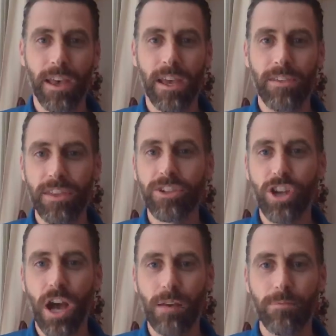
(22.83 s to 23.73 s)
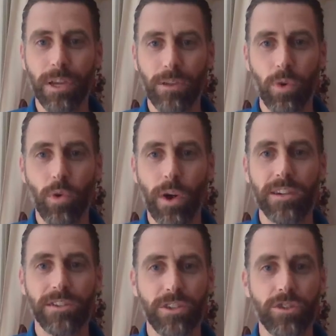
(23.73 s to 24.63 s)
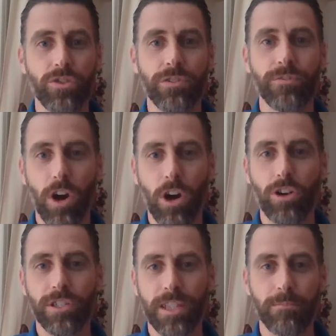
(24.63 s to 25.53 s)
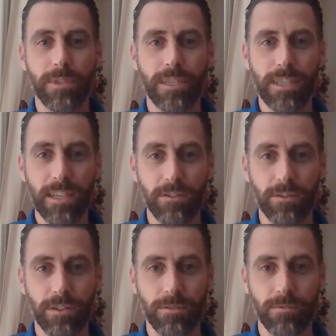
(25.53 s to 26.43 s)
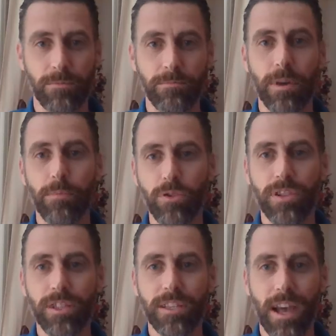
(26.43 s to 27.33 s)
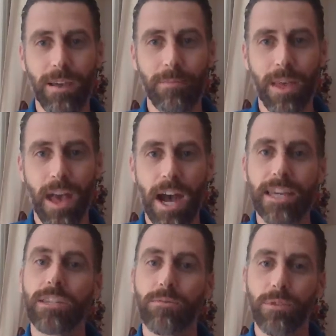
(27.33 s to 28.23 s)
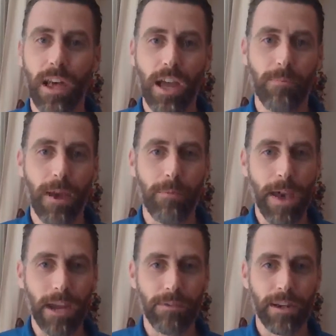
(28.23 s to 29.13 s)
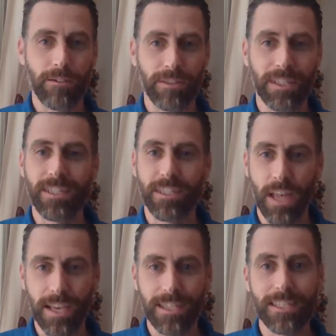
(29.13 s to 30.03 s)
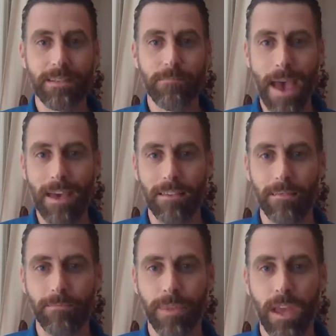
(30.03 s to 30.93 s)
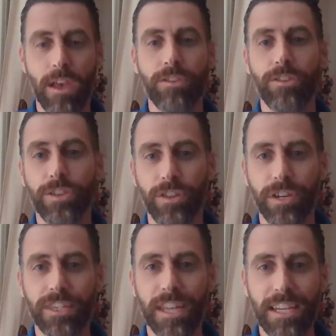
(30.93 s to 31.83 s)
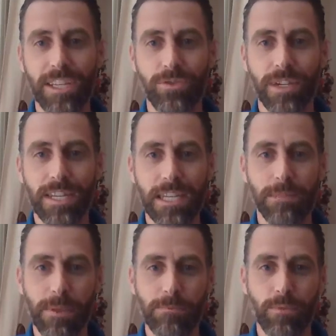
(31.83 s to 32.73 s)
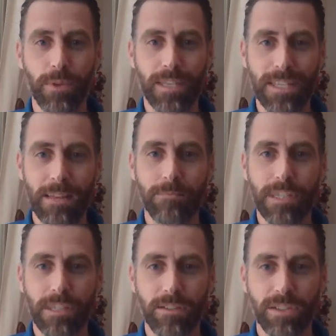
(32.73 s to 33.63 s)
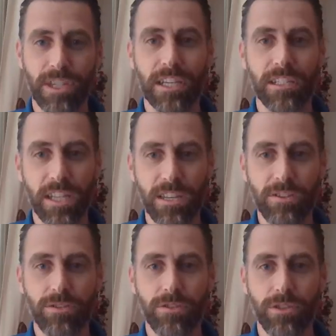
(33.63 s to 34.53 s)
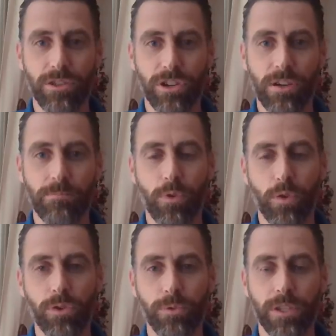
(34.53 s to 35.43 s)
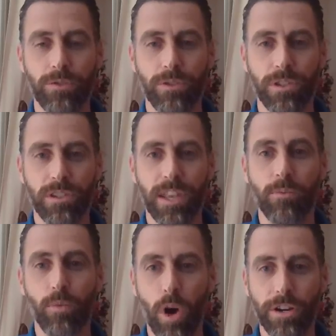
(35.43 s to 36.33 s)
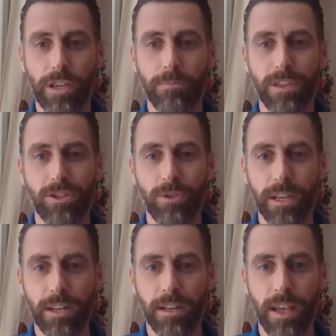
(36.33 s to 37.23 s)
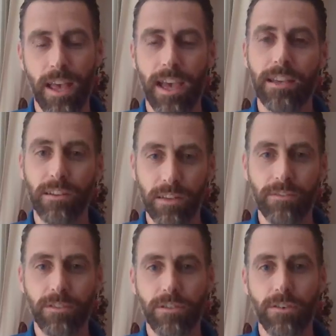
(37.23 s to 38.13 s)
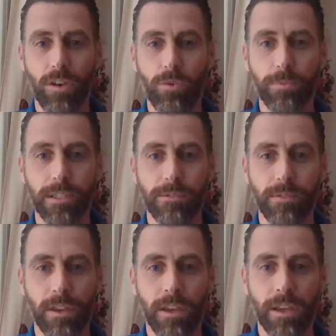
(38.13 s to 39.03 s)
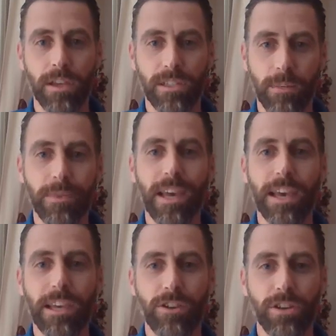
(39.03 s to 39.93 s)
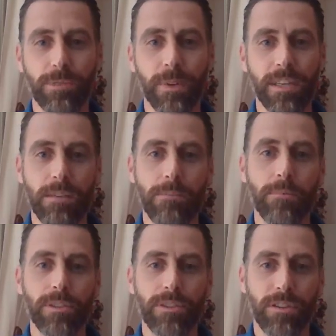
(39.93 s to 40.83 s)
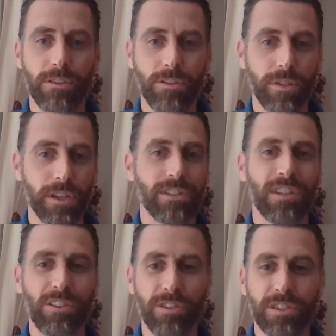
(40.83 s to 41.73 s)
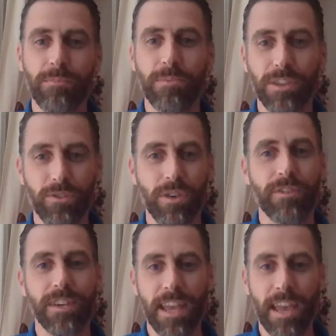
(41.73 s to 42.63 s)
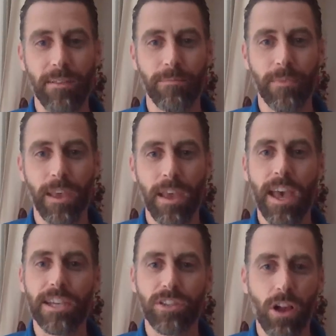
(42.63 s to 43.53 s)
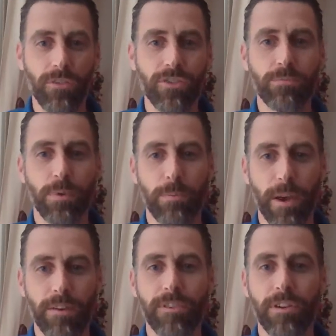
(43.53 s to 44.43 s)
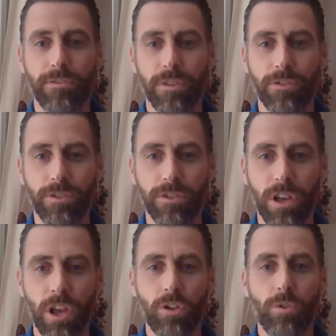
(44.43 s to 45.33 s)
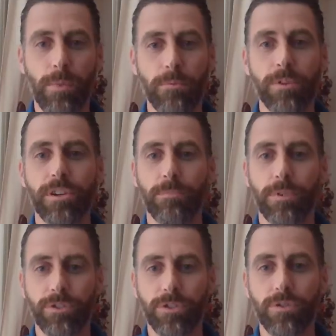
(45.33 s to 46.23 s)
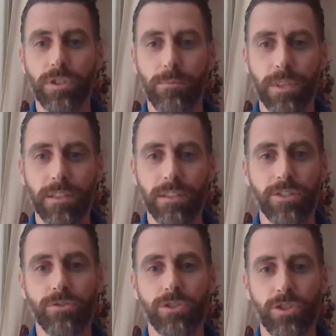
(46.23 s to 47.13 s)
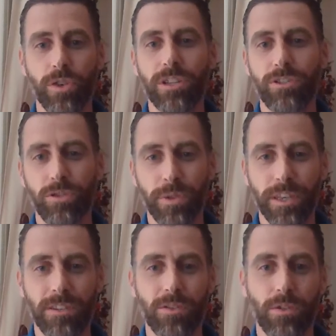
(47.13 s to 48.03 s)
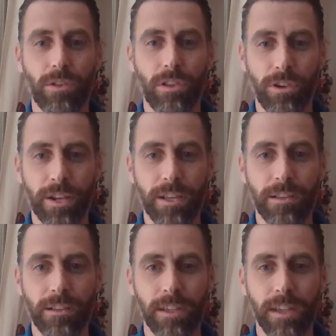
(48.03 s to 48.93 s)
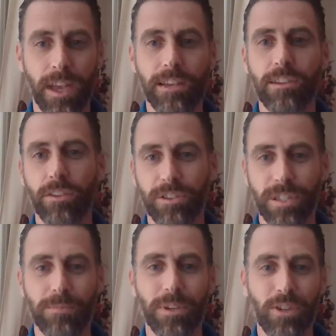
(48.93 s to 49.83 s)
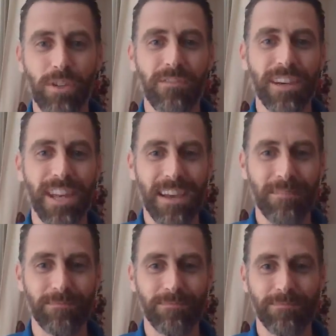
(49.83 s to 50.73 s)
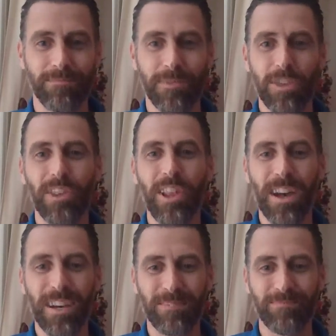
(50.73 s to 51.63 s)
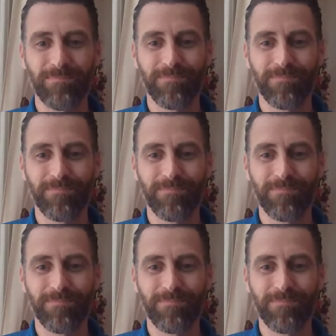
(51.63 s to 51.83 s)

In this job, it requires the use of all STEM skills, but most of the time, I need to rely on my background in science and math. The utilities industry needs people with STEM skills to continue to ensure important resources like water can be treated and delivered to your homes. Something I encourage my team members to do is to learn something new every day. As all of you prepare for your futures, remember to pursue something that you enjoy doing or learning and to learn something new every day. Good luck.